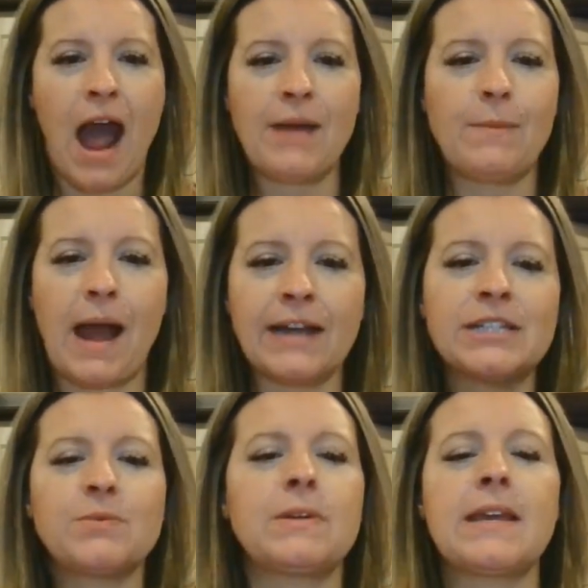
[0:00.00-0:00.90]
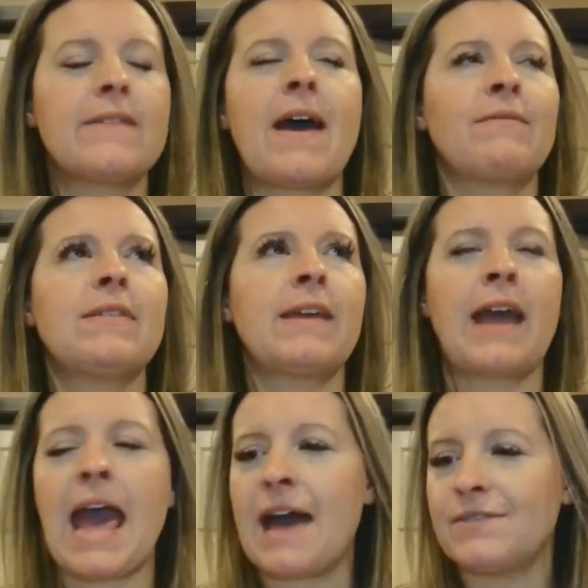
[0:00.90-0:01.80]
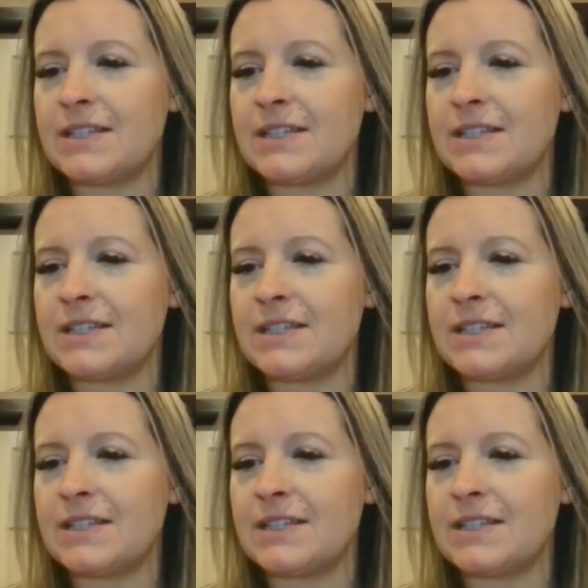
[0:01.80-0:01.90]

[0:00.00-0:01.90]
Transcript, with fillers: I, I just want to give everything I have